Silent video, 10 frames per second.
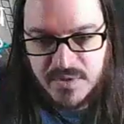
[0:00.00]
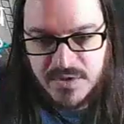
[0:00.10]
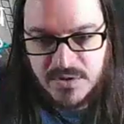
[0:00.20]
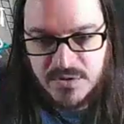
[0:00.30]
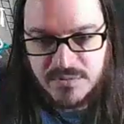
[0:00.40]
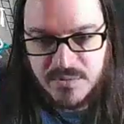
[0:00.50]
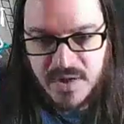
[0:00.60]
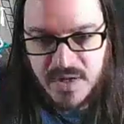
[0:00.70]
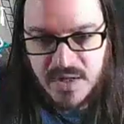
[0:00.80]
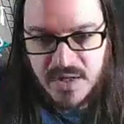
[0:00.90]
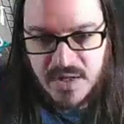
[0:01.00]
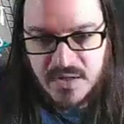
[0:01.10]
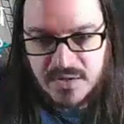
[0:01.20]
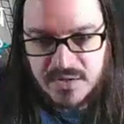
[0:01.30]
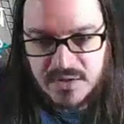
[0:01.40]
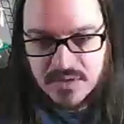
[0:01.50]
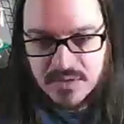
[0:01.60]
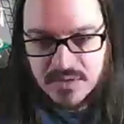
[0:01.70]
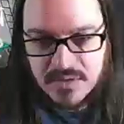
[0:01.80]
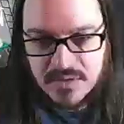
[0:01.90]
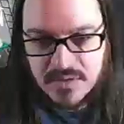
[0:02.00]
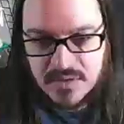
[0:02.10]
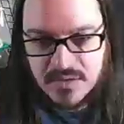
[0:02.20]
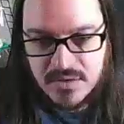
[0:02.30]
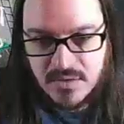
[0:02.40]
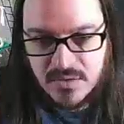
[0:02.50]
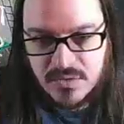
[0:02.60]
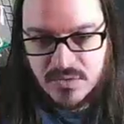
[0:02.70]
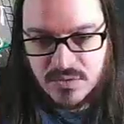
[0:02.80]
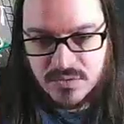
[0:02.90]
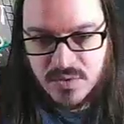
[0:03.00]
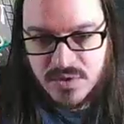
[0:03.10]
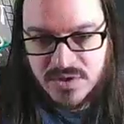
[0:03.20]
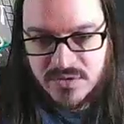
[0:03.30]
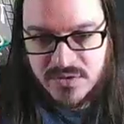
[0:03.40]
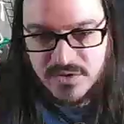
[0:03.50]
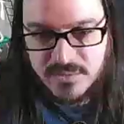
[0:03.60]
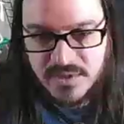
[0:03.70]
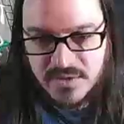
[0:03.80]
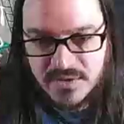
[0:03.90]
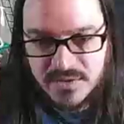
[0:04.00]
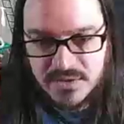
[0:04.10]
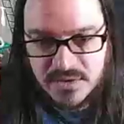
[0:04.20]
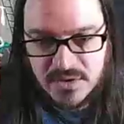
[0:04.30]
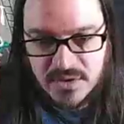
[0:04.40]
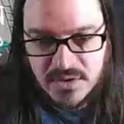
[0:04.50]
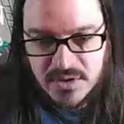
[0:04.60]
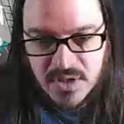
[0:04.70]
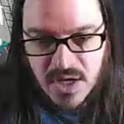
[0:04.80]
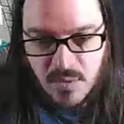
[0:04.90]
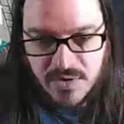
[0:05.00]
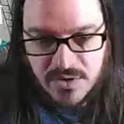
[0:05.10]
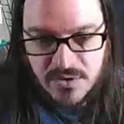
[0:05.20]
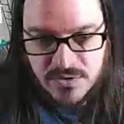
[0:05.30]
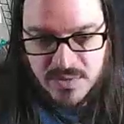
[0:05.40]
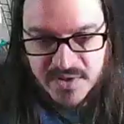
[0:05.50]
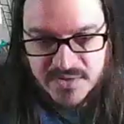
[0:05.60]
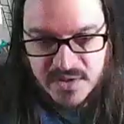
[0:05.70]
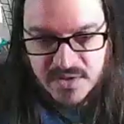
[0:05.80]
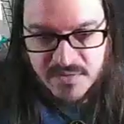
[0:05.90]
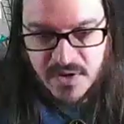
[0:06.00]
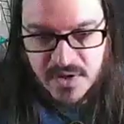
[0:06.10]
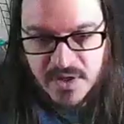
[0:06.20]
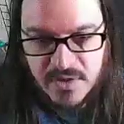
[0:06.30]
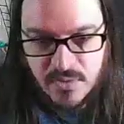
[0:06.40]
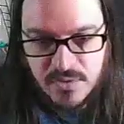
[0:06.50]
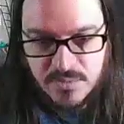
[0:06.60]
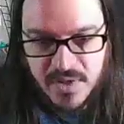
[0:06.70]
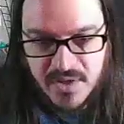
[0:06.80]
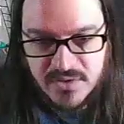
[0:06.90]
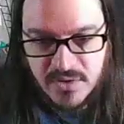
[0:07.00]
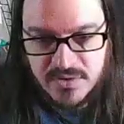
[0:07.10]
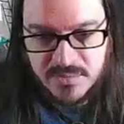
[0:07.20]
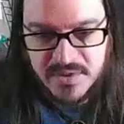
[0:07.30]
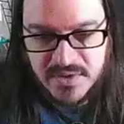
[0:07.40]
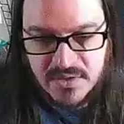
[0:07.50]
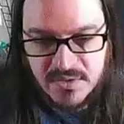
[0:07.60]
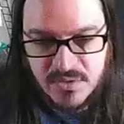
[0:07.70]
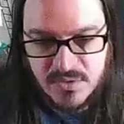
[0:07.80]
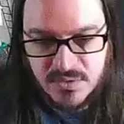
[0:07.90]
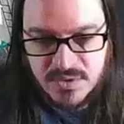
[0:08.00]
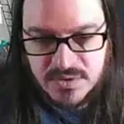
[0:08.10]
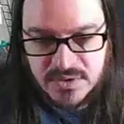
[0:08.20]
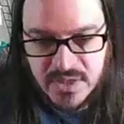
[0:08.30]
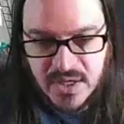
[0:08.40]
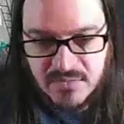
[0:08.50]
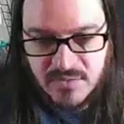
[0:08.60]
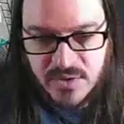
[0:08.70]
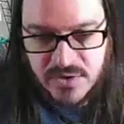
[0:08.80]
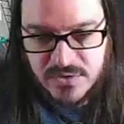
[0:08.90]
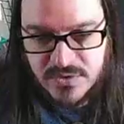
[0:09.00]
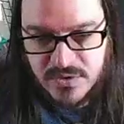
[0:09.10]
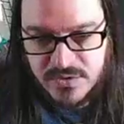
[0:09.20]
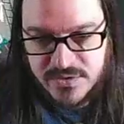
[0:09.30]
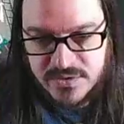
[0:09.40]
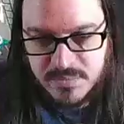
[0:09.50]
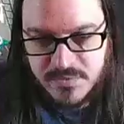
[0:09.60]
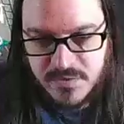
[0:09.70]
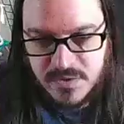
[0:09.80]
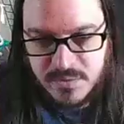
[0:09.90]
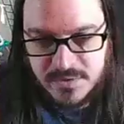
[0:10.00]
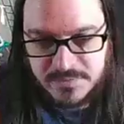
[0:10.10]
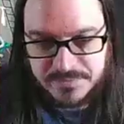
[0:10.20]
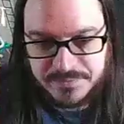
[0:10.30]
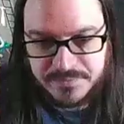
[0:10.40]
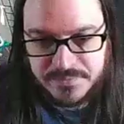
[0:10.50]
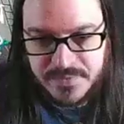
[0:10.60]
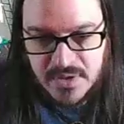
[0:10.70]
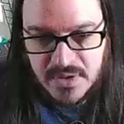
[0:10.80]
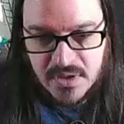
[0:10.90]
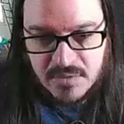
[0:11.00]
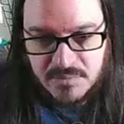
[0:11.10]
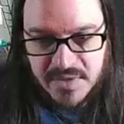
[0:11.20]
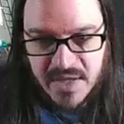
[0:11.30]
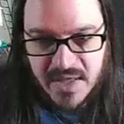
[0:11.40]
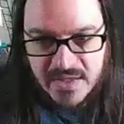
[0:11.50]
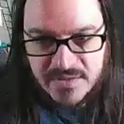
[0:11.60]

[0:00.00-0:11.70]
to use my... Ooh, watch out for those meteors. I want to use my stuff on another world boss ultimate. Oh, yeah, avoiding those circles is preferable. But yeah, that's